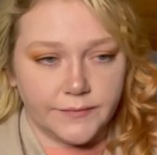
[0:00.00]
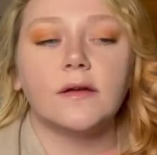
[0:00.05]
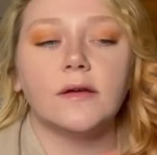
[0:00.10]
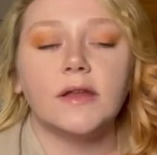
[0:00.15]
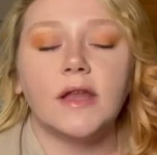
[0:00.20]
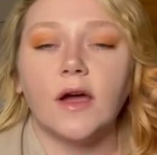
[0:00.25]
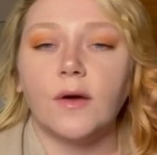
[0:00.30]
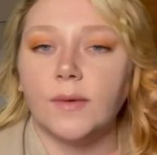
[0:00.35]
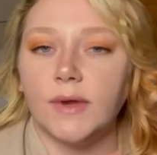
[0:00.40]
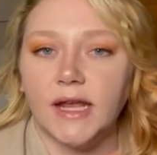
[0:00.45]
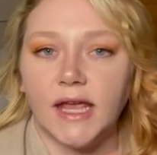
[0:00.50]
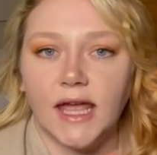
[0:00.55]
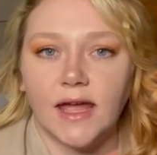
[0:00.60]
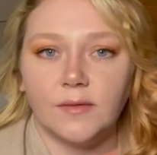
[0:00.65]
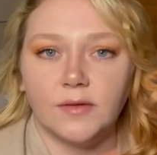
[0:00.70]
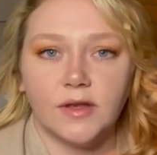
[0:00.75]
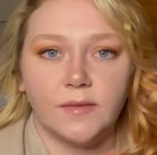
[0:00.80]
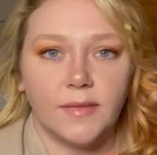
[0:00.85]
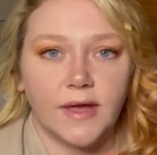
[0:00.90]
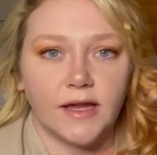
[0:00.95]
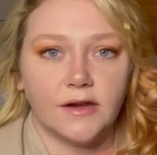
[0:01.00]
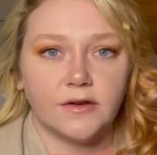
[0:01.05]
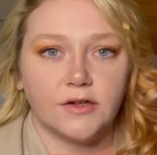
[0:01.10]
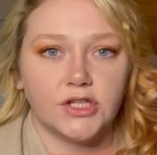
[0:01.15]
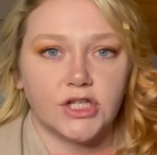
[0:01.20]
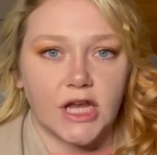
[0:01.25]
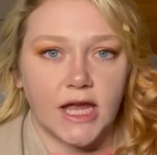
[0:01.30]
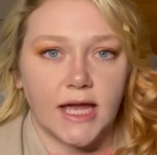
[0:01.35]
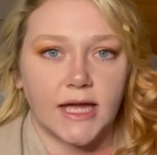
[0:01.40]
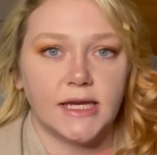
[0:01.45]
Now, when it came to Maynard
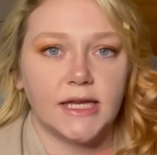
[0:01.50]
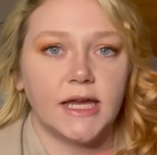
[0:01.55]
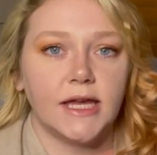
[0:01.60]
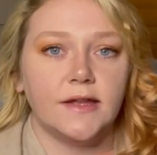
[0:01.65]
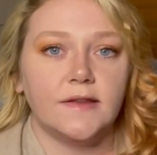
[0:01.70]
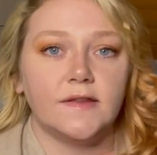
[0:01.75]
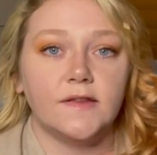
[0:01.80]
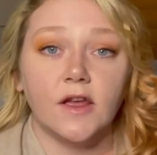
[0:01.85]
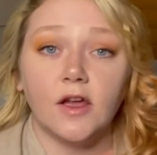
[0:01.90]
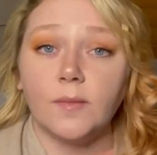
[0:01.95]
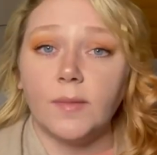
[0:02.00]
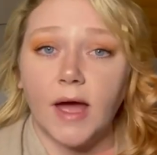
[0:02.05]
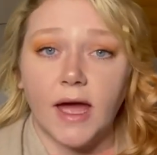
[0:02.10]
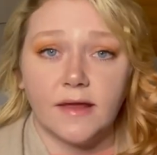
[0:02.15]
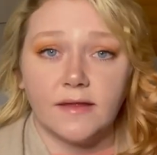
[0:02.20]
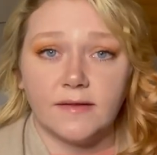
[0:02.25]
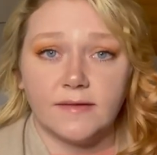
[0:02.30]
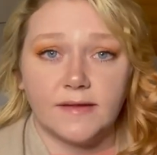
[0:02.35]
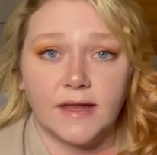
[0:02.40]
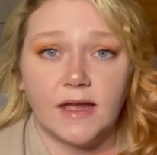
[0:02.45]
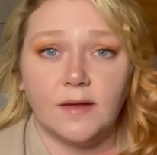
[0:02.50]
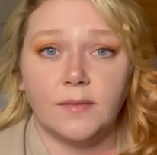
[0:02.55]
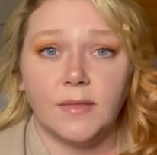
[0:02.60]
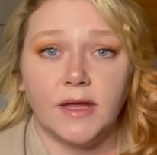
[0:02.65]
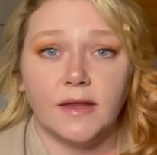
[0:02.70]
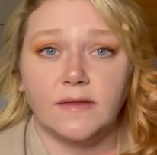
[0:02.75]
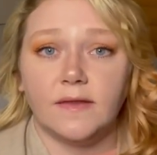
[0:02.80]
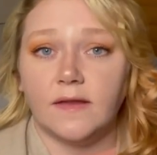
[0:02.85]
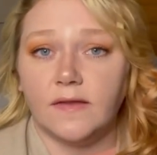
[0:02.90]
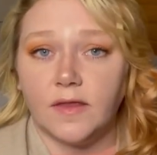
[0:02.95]
Chan, he stuck by the
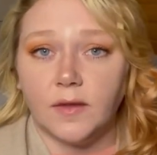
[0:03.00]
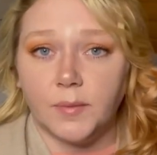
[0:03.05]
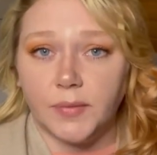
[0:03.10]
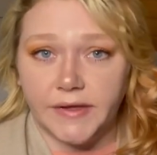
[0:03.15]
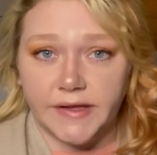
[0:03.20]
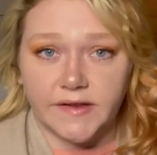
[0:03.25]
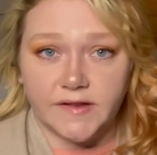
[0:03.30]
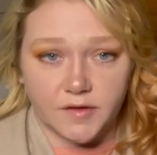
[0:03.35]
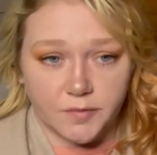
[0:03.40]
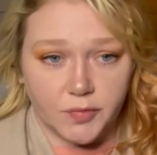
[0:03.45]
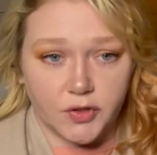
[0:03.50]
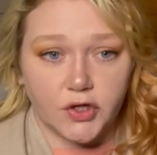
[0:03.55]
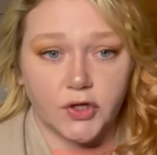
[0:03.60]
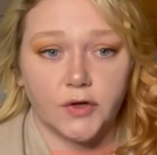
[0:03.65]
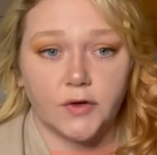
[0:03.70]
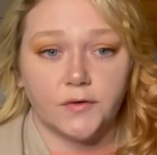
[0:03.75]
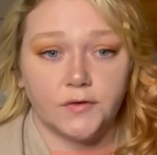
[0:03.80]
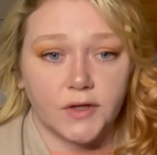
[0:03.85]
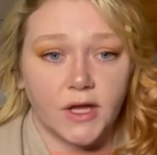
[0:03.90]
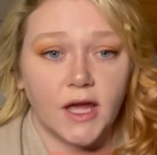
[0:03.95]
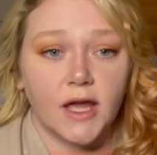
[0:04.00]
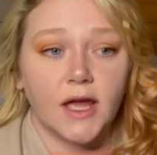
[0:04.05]
statement that the police approved.